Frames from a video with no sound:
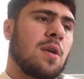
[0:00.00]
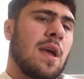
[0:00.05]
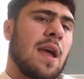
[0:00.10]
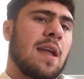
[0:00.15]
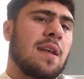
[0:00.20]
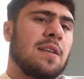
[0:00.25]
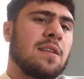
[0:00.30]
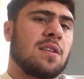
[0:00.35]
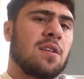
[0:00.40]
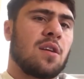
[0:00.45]

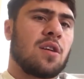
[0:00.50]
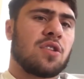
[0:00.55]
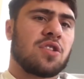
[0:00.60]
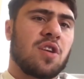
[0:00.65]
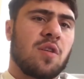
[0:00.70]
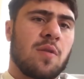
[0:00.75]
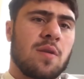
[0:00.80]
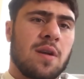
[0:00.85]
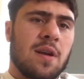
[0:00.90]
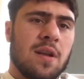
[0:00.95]
Eddie's got a
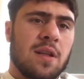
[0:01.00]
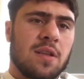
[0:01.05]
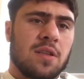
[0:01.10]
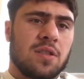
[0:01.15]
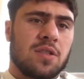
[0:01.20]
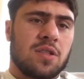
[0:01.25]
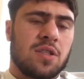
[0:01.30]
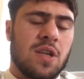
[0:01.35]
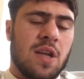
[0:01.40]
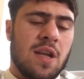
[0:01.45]
show on, hasn't
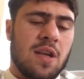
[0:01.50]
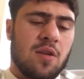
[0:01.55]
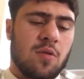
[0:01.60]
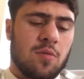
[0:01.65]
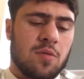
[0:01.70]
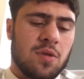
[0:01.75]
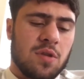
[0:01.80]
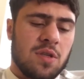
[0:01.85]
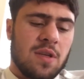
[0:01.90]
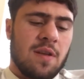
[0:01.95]
he?
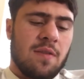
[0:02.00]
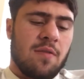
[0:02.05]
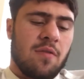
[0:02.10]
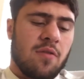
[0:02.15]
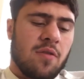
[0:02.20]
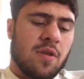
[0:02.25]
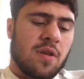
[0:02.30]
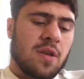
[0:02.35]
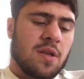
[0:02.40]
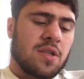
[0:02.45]
Jacobs and
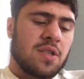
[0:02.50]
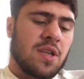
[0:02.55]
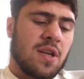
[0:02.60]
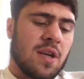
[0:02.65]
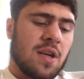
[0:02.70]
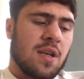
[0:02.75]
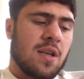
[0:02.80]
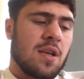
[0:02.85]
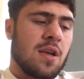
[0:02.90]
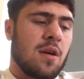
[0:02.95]
Devaria
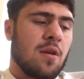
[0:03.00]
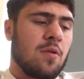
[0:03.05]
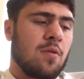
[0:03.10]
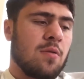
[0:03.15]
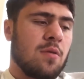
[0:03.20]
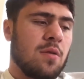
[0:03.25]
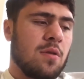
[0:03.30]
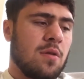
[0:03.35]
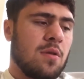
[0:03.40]
Chenkio.